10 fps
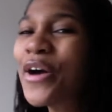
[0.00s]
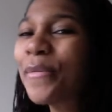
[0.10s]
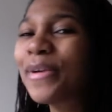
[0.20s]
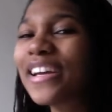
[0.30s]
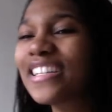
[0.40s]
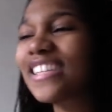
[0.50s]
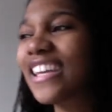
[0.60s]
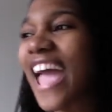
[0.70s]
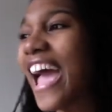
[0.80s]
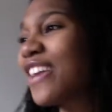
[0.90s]
because they
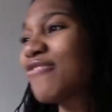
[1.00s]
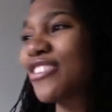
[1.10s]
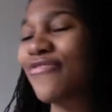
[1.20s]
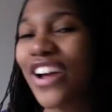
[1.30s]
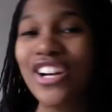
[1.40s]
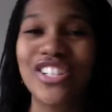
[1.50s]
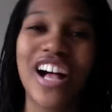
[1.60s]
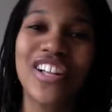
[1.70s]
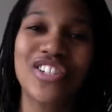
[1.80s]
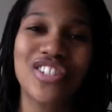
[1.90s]
can be very
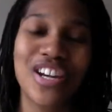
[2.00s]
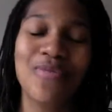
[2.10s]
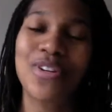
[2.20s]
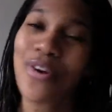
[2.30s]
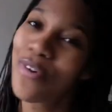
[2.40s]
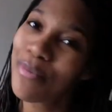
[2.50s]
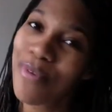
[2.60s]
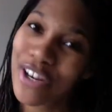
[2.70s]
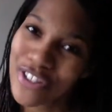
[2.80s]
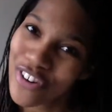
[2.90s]
challenging, and we don't want
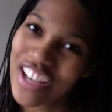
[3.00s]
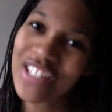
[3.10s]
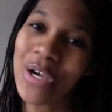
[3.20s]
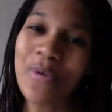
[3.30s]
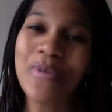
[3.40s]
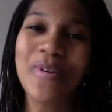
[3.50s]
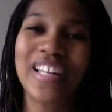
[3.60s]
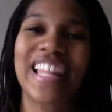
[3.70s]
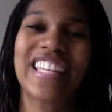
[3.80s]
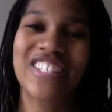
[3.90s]
more stress, we
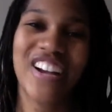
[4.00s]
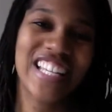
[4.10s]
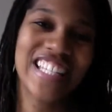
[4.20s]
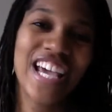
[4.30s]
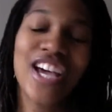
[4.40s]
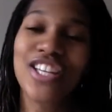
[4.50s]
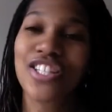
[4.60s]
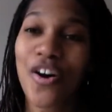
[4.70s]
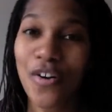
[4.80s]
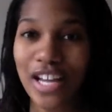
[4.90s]
want less stress.
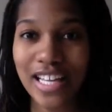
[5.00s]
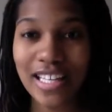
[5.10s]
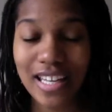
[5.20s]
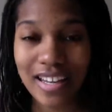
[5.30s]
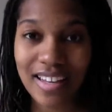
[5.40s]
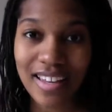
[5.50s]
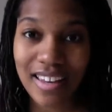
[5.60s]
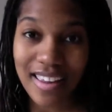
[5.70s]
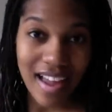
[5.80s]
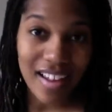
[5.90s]
So
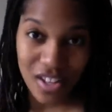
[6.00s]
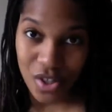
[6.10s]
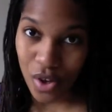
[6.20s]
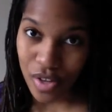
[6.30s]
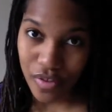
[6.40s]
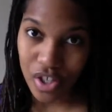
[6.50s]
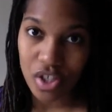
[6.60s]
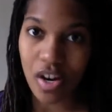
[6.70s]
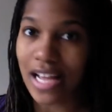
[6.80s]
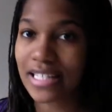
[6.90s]
get control of your
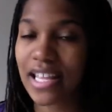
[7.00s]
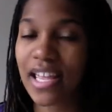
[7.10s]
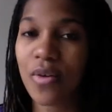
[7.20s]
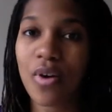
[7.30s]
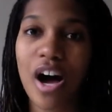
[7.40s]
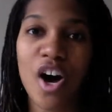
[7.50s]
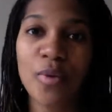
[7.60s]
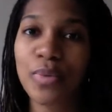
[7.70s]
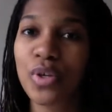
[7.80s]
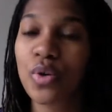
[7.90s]
stress. It will
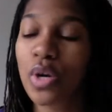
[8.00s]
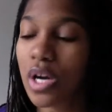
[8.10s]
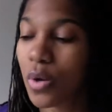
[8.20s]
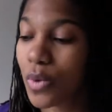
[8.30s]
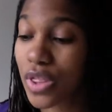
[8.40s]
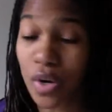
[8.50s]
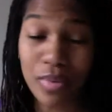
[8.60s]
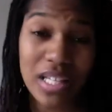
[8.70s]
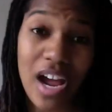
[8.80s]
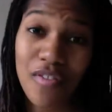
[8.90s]
help you with
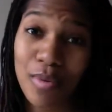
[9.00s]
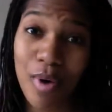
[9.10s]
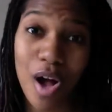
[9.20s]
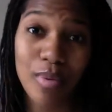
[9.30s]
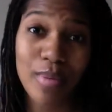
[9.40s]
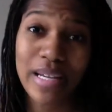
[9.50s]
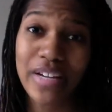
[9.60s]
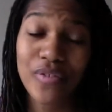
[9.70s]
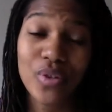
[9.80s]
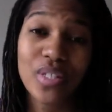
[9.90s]
almost every problem.
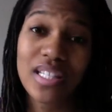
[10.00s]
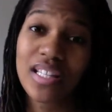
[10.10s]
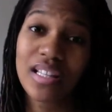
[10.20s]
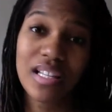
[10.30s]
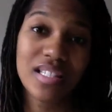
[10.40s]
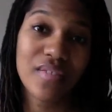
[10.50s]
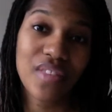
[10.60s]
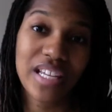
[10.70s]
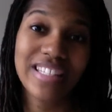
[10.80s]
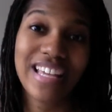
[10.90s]
If you see the list of
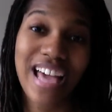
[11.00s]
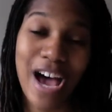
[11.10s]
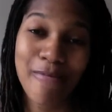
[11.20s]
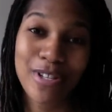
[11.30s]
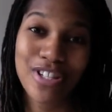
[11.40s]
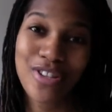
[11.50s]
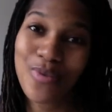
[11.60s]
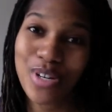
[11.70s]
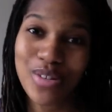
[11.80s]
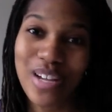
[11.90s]
things that happens to you
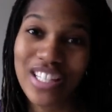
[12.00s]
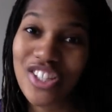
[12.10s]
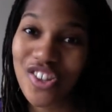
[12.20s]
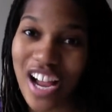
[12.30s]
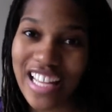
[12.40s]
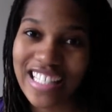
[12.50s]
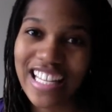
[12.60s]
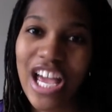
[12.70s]
when you get stressed,